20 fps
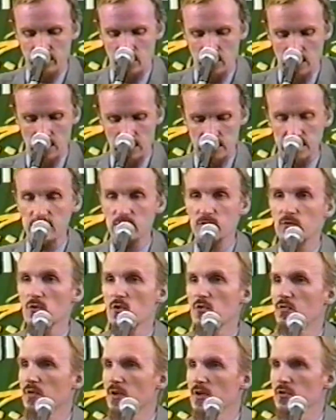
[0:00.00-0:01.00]
at least for the
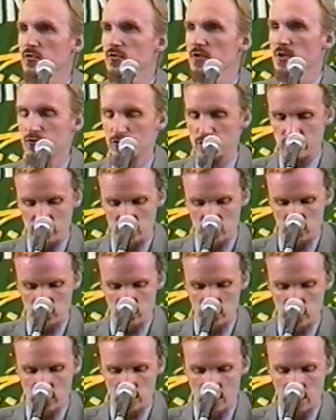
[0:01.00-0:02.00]
first generation of
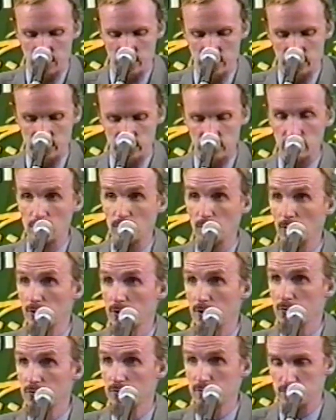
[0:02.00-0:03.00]
newcomers or
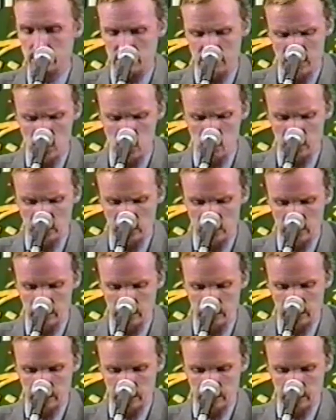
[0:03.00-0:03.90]
of new Muslims.